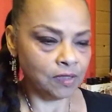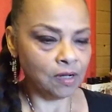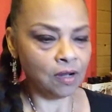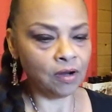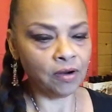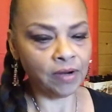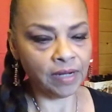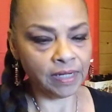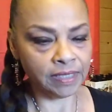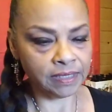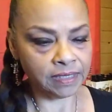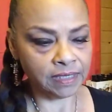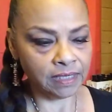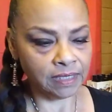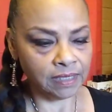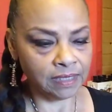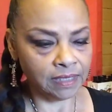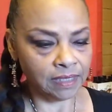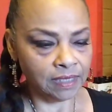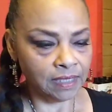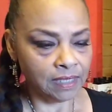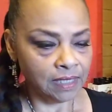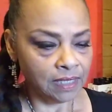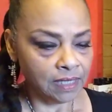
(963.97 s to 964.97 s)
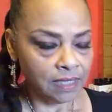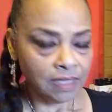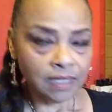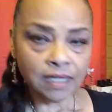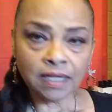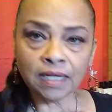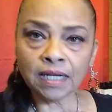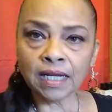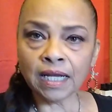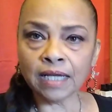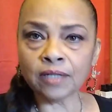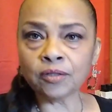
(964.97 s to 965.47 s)
All right.
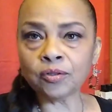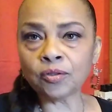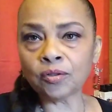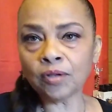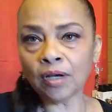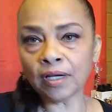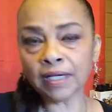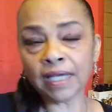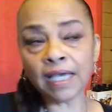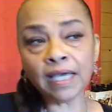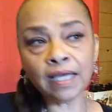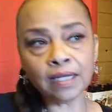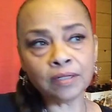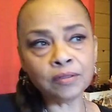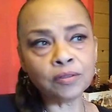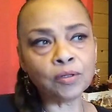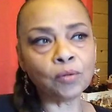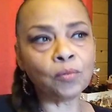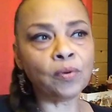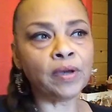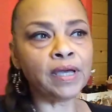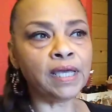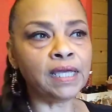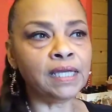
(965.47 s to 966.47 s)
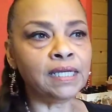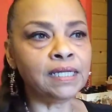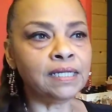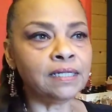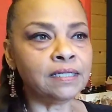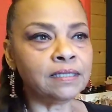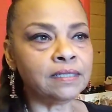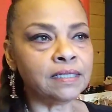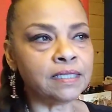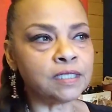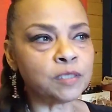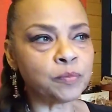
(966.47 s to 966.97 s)
And again, the
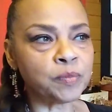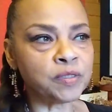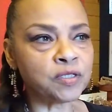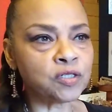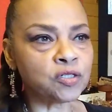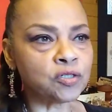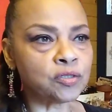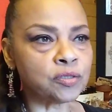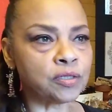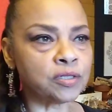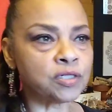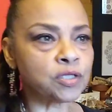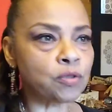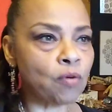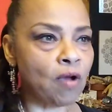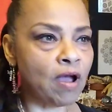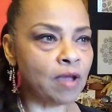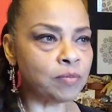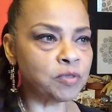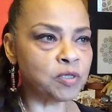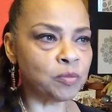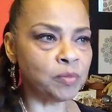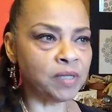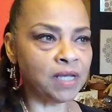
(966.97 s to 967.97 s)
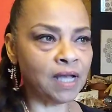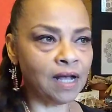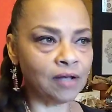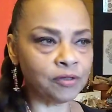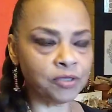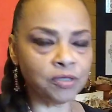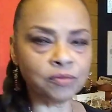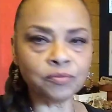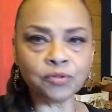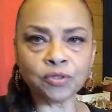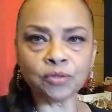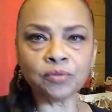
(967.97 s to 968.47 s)
way it's been described to me, how
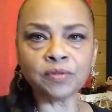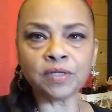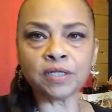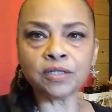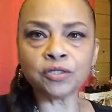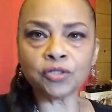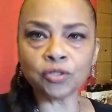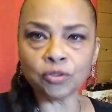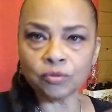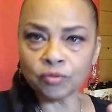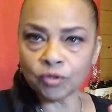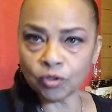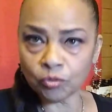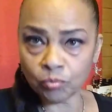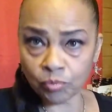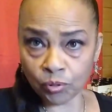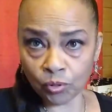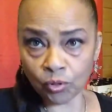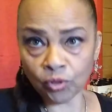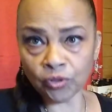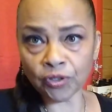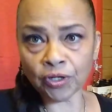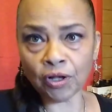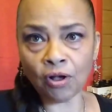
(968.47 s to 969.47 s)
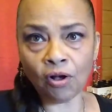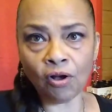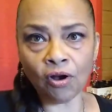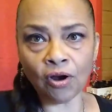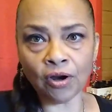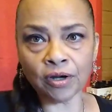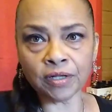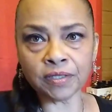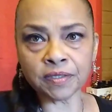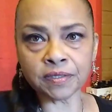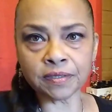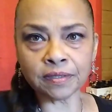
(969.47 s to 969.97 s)
you do this, you pull the
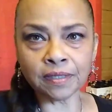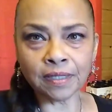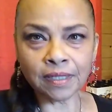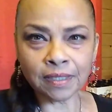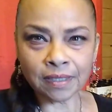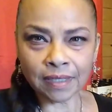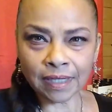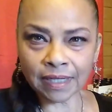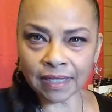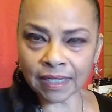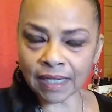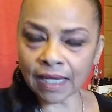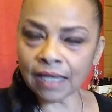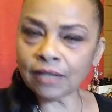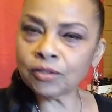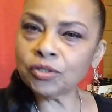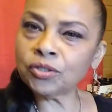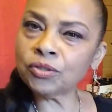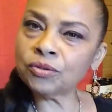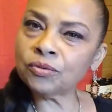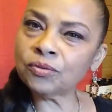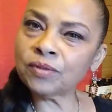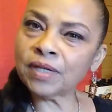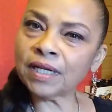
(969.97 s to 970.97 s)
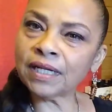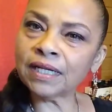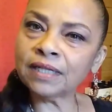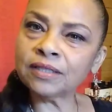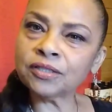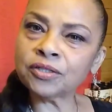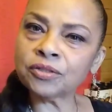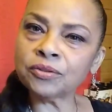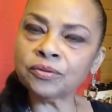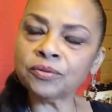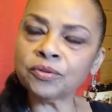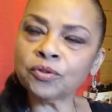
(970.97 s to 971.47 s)
cards, and again, you get
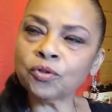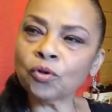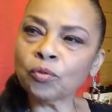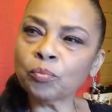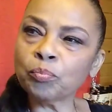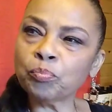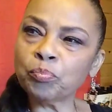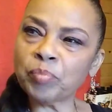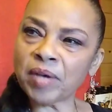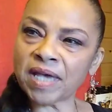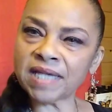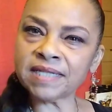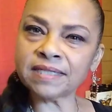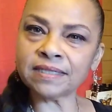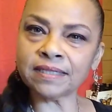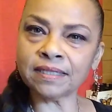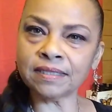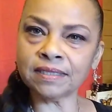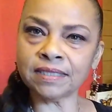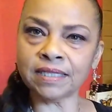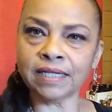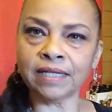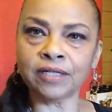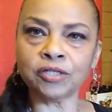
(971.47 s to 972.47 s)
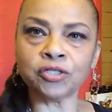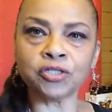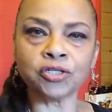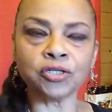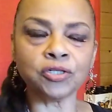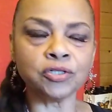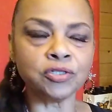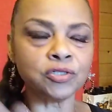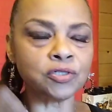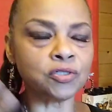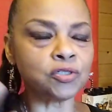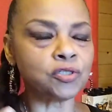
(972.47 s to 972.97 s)
into your best
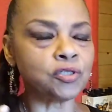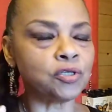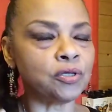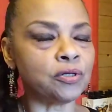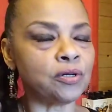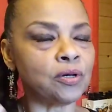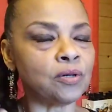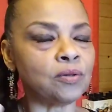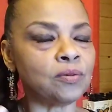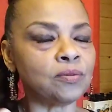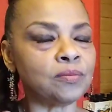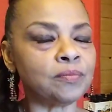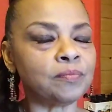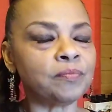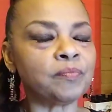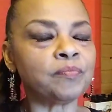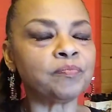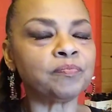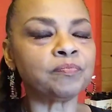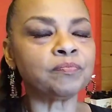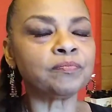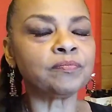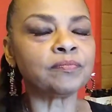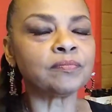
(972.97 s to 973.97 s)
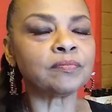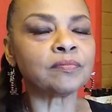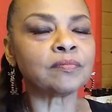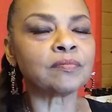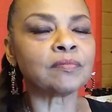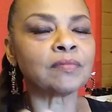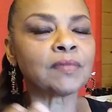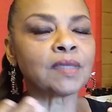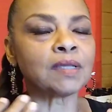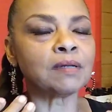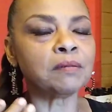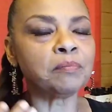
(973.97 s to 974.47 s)
intentions, you know,
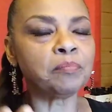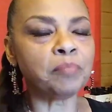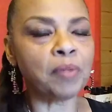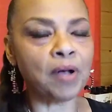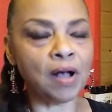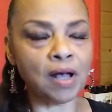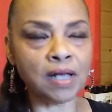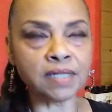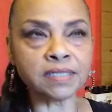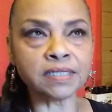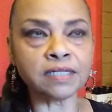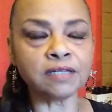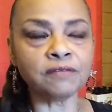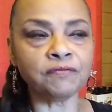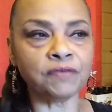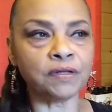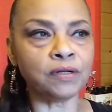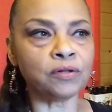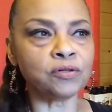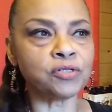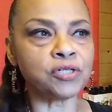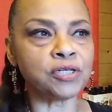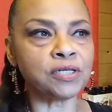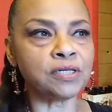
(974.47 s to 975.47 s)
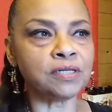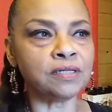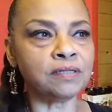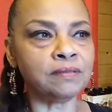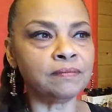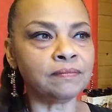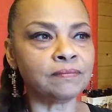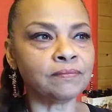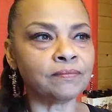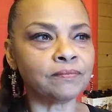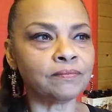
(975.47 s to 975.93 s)
positive energy,